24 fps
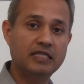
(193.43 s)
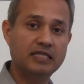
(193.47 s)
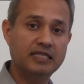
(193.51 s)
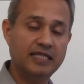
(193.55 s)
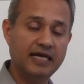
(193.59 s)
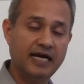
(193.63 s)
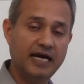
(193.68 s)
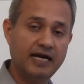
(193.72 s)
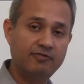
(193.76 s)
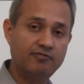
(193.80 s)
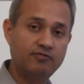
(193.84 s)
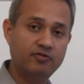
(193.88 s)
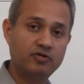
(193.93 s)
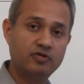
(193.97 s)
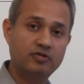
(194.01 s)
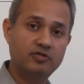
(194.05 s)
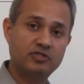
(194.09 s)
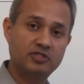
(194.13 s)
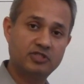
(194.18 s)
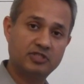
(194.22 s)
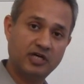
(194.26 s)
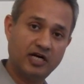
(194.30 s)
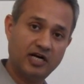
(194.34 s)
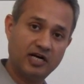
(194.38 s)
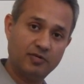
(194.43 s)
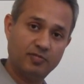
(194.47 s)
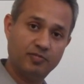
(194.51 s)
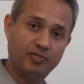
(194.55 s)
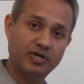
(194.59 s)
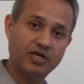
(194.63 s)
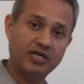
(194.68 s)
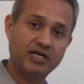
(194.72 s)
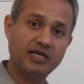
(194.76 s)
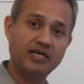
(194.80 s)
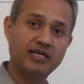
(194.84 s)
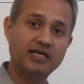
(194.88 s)
That would start
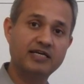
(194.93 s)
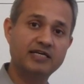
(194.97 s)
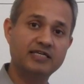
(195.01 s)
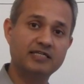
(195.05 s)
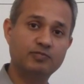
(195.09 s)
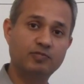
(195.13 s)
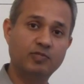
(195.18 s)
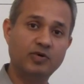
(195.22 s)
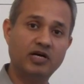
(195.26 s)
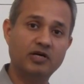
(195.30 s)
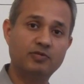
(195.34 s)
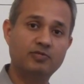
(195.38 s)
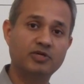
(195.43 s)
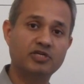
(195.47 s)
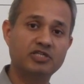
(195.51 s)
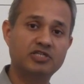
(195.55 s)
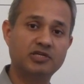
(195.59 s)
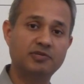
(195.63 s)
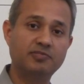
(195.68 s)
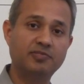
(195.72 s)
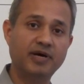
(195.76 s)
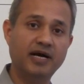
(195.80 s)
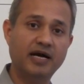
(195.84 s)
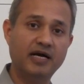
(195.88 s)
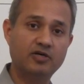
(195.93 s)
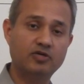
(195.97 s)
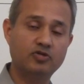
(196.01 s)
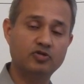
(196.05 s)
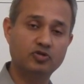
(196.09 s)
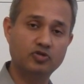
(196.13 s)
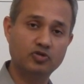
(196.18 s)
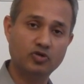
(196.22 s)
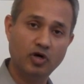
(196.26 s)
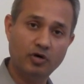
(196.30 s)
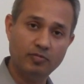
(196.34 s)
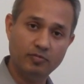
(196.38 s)
bringing his blood pressure back to
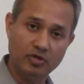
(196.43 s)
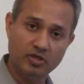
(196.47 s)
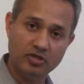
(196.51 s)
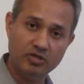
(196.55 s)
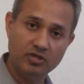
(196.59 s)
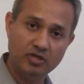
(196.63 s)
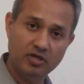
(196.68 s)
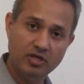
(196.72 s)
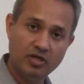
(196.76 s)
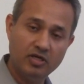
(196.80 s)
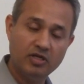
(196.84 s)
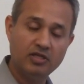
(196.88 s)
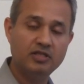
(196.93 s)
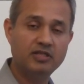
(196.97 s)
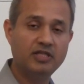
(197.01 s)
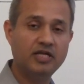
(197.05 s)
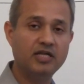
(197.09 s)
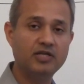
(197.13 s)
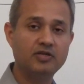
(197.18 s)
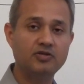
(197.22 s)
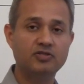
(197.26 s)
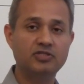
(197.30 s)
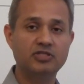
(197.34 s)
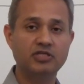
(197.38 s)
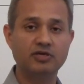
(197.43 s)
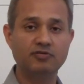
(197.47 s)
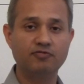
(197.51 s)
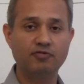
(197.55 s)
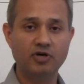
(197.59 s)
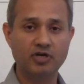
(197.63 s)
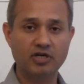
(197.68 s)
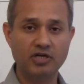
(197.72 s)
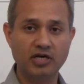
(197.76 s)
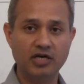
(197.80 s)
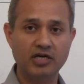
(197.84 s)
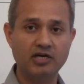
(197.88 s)
normal. Then you see
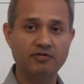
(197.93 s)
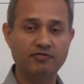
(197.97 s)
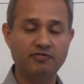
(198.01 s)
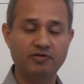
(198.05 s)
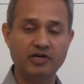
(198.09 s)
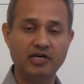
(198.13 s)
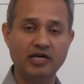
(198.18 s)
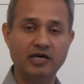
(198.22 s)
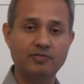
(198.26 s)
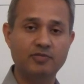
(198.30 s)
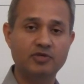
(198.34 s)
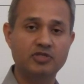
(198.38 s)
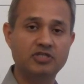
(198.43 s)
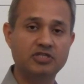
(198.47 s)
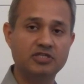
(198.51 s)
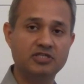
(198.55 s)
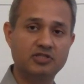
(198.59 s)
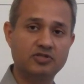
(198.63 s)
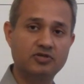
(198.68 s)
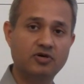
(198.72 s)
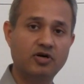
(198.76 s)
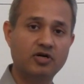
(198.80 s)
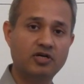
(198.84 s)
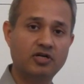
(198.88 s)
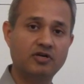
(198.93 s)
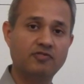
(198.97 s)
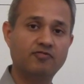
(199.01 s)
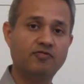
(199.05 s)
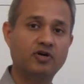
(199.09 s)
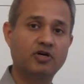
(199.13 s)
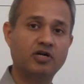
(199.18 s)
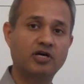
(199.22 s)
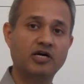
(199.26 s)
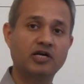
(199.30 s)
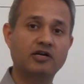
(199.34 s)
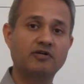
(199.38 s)
what kind of a damage he's gotten,
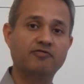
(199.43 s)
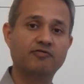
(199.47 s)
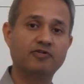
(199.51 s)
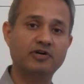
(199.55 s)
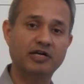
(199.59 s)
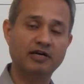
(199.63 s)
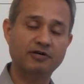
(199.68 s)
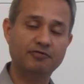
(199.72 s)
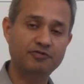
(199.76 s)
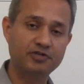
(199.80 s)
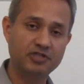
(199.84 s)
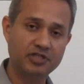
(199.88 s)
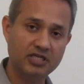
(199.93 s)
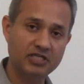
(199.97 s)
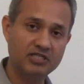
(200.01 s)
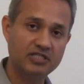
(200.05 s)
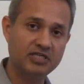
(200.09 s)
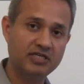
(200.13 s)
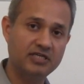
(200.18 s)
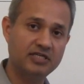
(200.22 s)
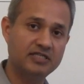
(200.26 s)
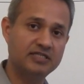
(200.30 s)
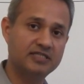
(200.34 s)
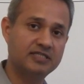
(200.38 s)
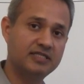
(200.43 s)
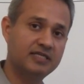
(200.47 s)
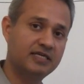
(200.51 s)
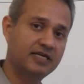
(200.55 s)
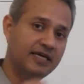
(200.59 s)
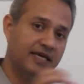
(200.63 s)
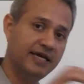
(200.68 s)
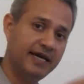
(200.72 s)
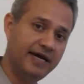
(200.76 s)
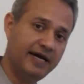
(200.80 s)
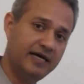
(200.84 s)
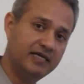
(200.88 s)
what kind of a deficiency he's,
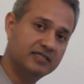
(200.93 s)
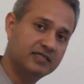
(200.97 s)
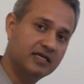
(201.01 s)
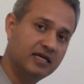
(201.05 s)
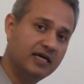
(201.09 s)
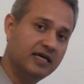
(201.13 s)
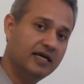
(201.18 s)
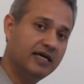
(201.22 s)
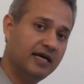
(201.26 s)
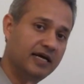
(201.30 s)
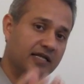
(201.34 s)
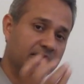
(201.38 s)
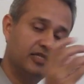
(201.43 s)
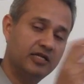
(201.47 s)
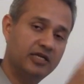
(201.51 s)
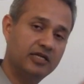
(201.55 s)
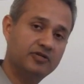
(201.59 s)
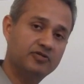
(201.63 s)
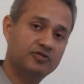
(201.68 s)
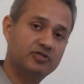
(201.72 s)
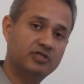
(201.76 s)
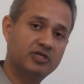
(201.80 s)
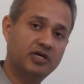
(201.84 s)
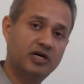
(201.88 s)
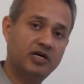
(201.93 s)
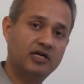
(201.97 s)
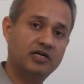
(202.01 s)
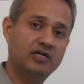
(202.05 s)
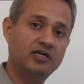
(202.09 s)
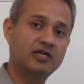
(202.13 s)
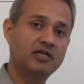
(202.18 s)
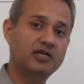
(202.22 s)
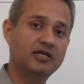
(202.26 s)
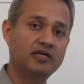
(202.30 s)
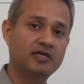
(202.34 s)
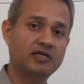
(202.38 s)
he has, and then you start
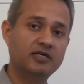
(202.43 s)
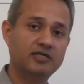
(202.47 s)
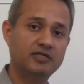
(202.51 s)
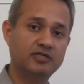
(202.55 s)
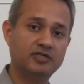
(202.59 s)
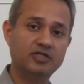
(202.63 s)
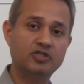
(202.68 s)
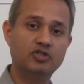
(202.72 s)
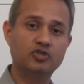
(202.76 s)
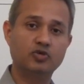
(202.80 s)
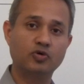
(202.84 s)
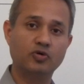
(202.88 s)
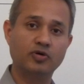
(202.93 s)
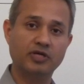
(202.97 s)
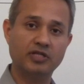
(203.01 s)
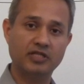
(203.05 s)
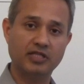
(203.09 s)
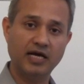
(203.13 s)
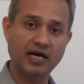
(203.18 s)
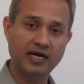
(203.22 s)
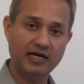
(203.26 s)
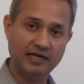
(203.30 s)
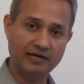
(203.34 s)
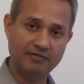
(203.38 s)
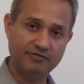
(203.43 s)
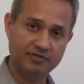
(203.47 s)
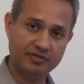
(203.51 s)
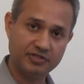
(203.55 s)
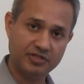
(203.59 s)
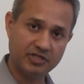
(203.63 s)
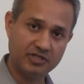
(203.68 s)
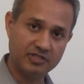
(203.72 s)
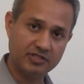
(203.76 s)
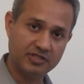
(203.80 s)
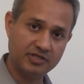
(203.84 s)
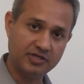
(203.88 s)
restoring that
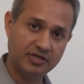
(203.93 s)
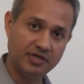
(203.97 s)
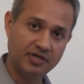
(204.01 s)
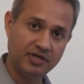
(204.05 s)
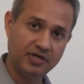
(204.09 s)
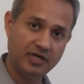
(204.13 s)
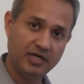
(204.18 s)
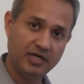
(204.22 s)
efficiency.